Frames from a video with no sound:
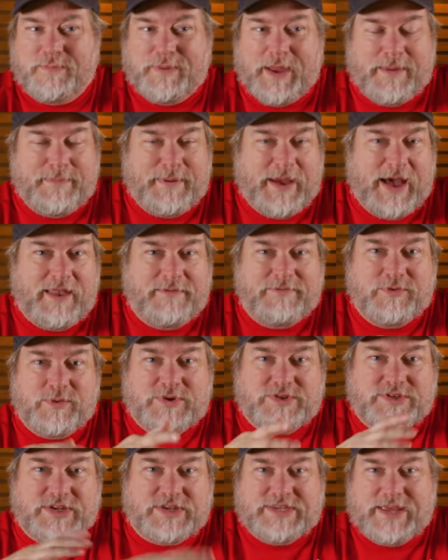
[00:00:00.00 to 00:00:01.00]
PayPal if you
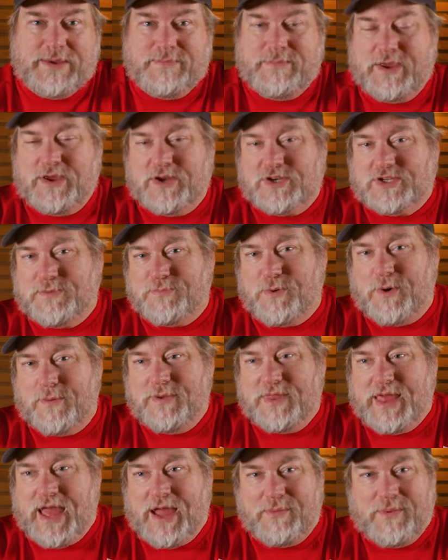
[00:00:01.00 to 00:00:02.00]
wish to tip me or support
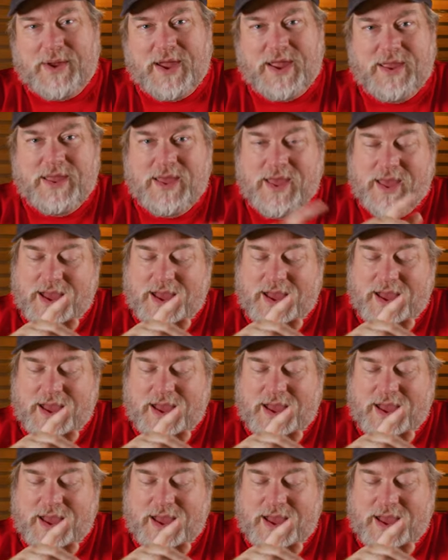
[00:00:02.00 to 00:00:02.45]
me that way.